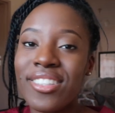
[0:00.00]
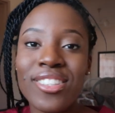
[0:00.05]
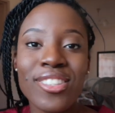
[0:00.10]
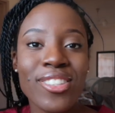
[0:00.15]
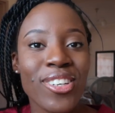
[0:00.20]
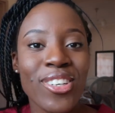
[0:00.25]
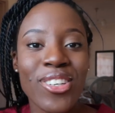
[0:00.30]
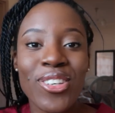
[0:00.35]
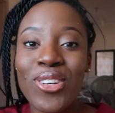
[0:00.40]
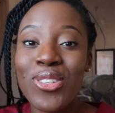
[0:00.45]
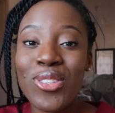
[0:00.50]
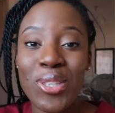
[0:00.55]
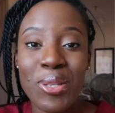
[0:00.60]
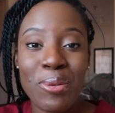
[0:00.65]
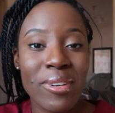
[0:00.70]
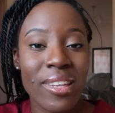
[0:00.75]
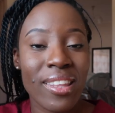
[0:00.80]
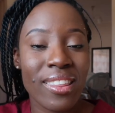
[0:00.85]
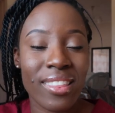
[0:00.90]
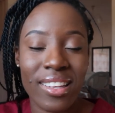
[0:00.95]
i just didn't know
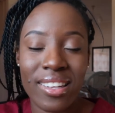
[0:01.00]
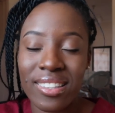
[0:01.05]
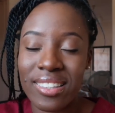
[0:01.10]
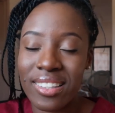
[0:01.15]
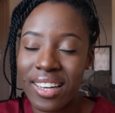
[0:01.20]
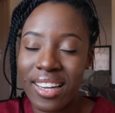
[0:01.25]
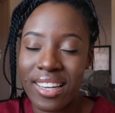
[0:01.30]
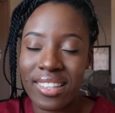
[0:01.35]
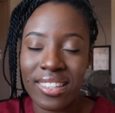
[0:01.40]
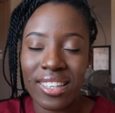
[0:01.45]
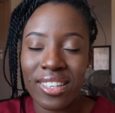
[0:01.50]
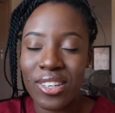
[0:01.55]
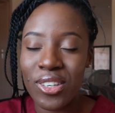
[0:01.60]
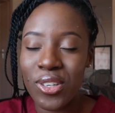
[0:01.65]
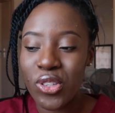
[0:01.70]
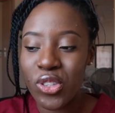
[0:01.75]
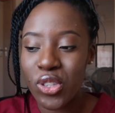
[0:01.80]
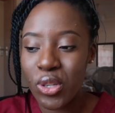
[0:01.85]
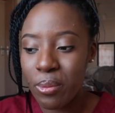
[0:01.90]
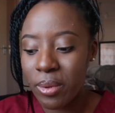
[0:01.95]
so many things guys i
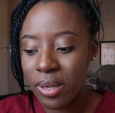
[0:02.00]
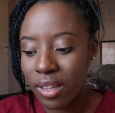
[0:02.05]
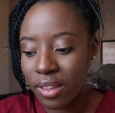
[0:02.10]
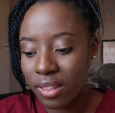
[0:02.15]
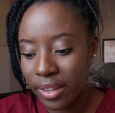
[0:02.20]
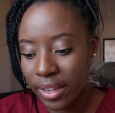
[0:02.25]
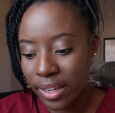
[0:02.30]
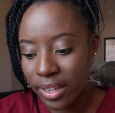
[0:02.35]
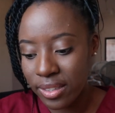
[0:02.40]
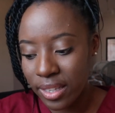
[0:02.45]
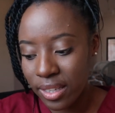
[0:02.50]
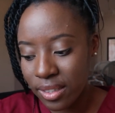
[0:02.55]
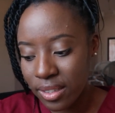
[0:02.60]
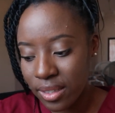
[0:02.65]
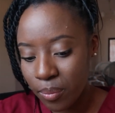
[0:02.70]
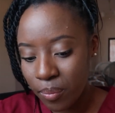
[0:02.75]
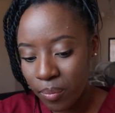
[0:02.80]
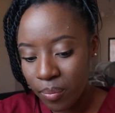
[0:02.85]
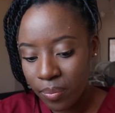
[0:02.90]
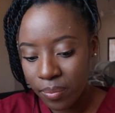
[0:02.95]
didn't know so many things
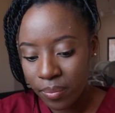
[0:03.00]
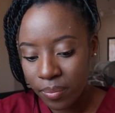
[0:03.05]
and